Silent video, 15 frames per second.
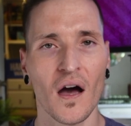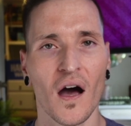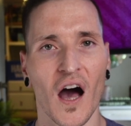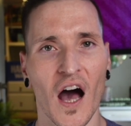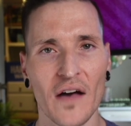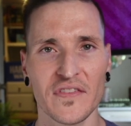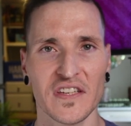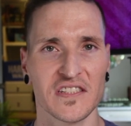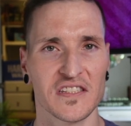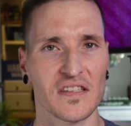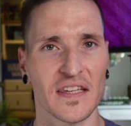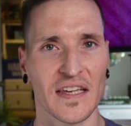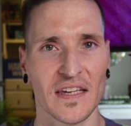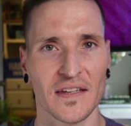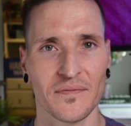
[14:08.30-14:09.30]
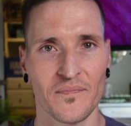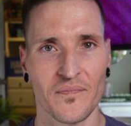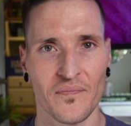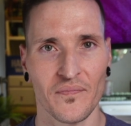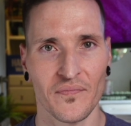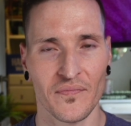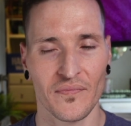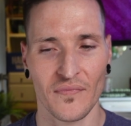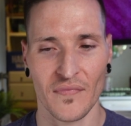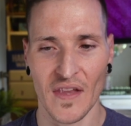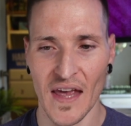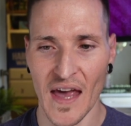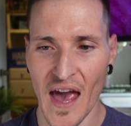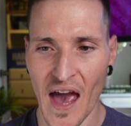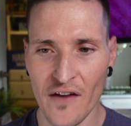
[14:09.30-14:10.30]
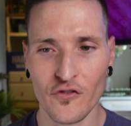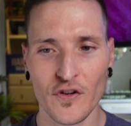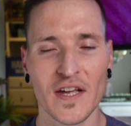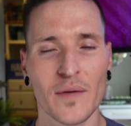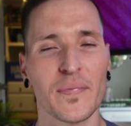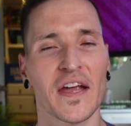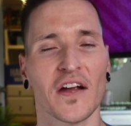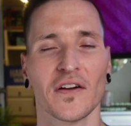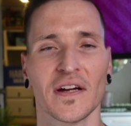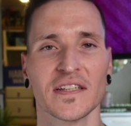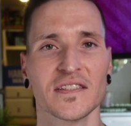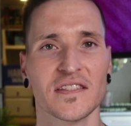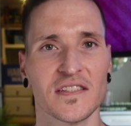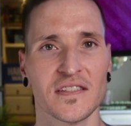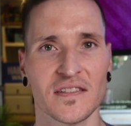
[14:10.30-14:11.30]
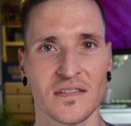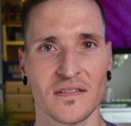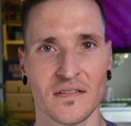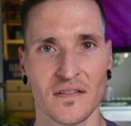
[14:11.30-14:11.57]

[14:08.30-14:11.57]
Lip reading: Obviously, every appearance